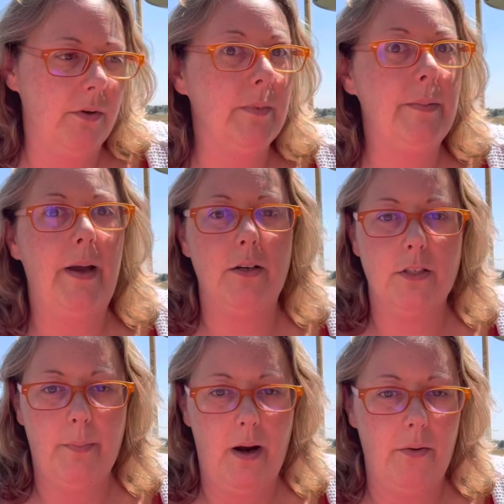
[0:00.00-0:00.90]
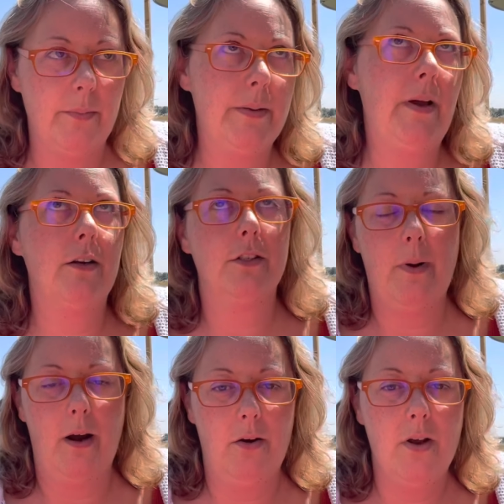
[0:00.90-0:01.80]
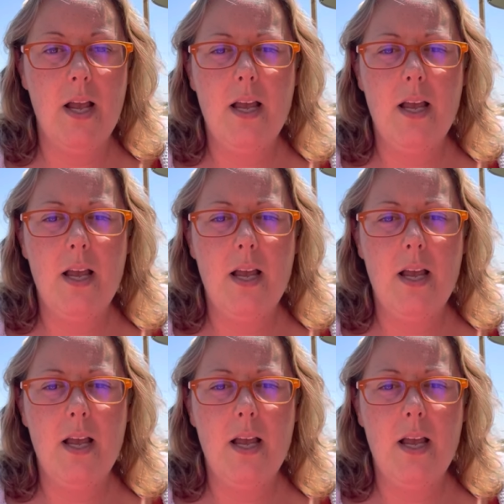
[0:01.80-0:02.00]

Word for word: It'll be better tomorrow. It'll be better tomorrow.